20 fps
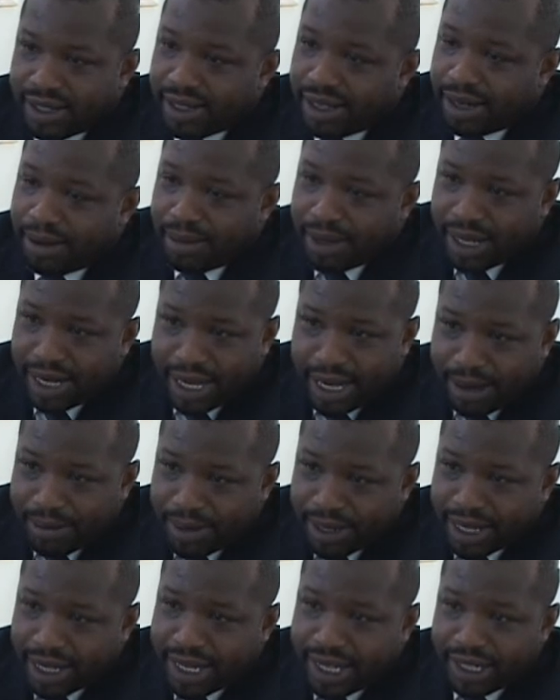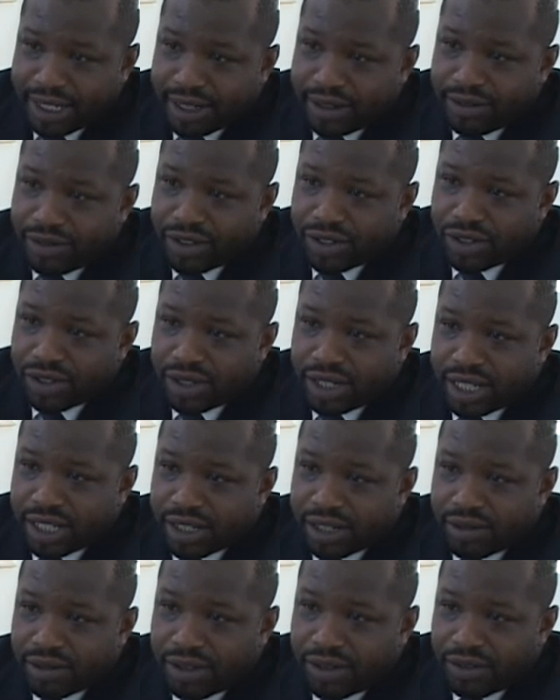going to be an application for
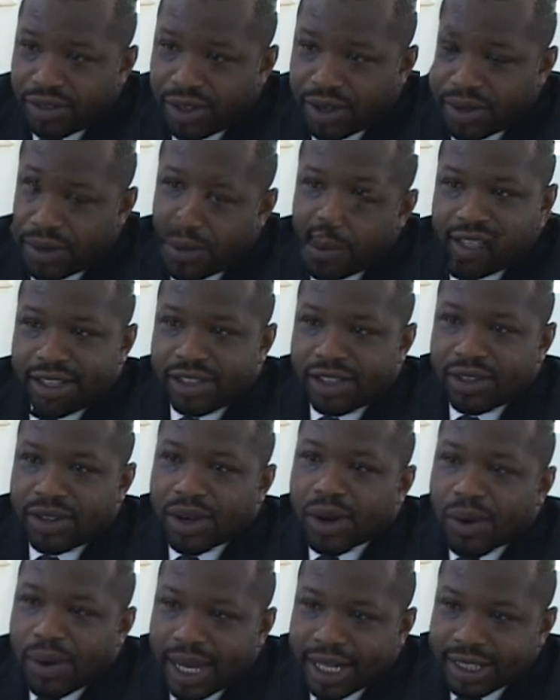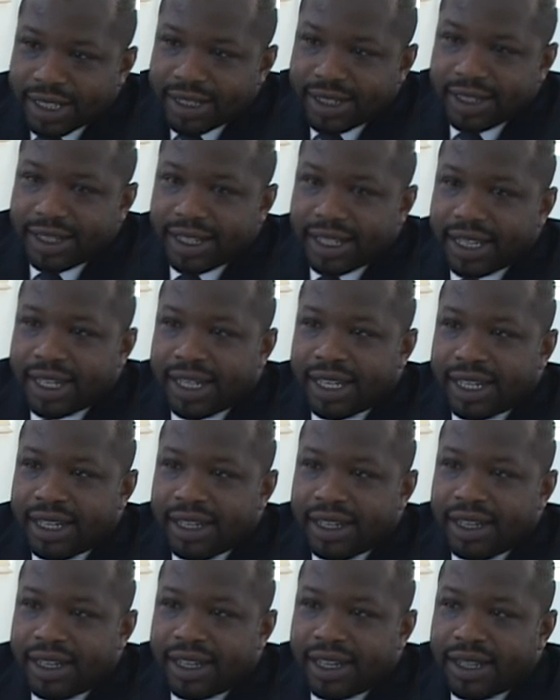judicial review, and so the question here
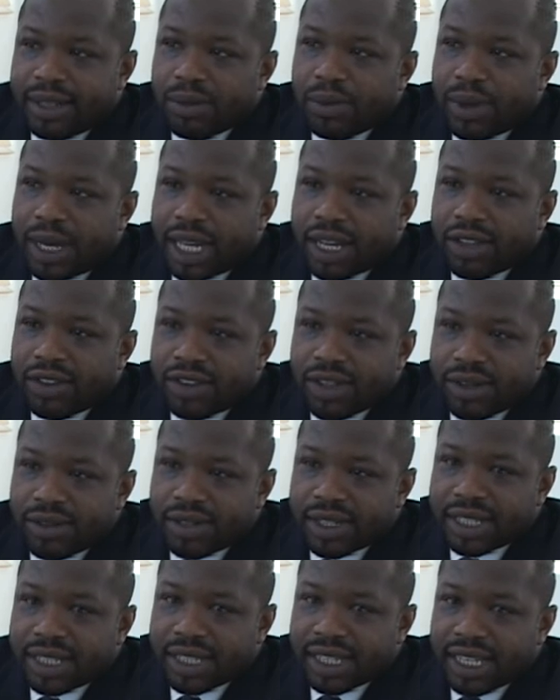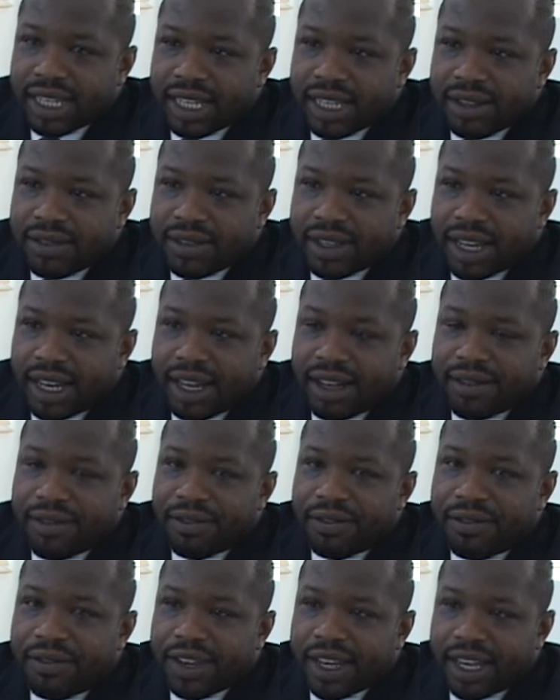is whether she received a
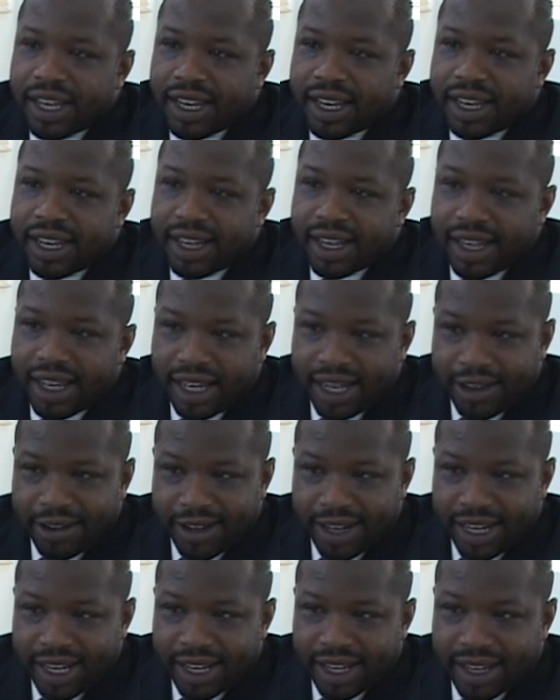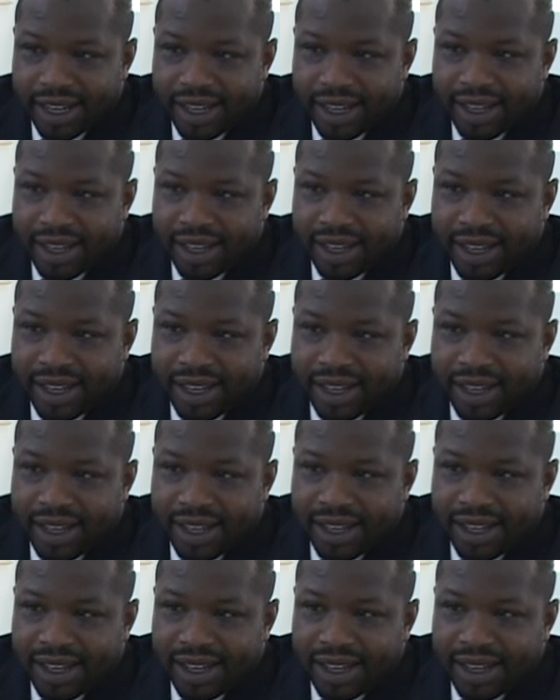fair hearing
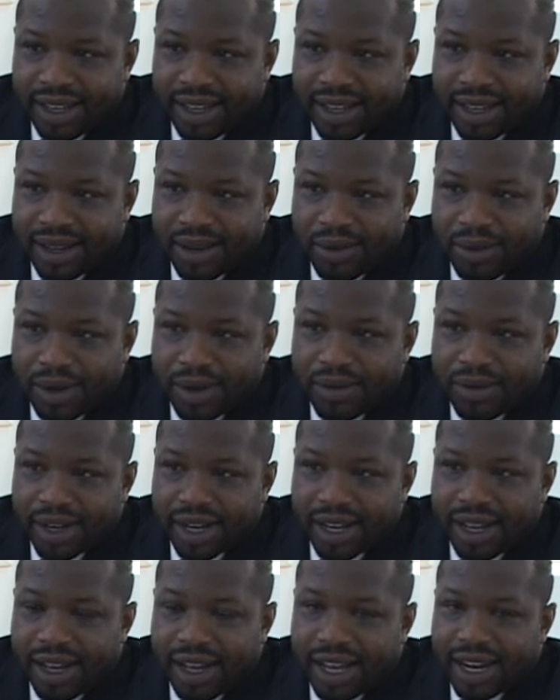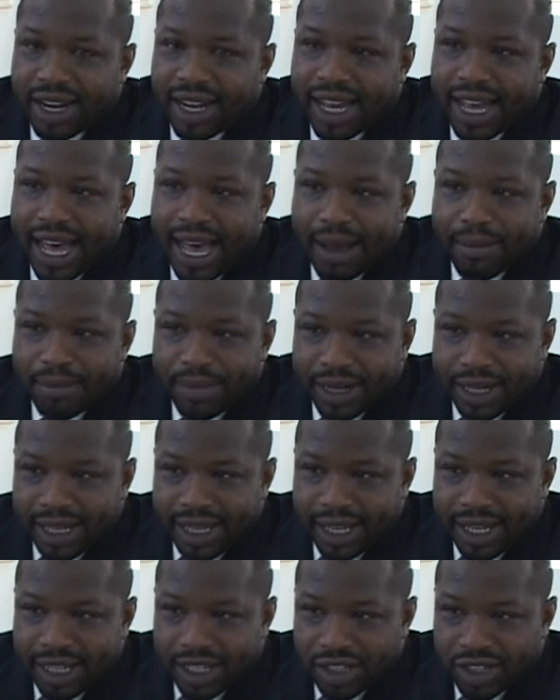with regard to her
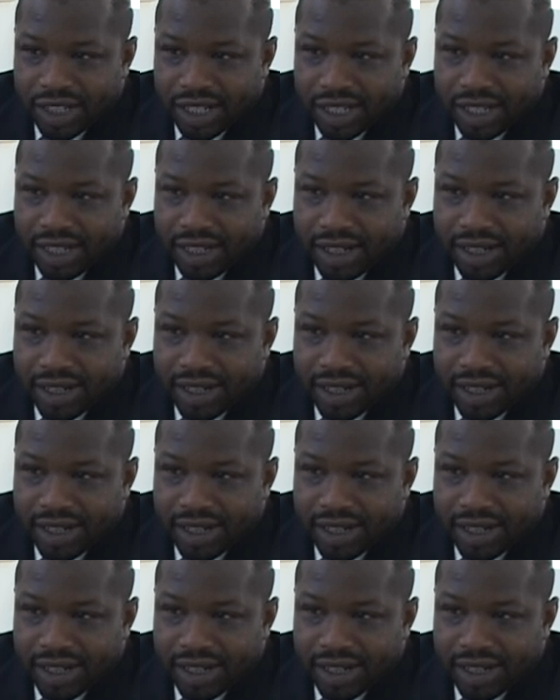application,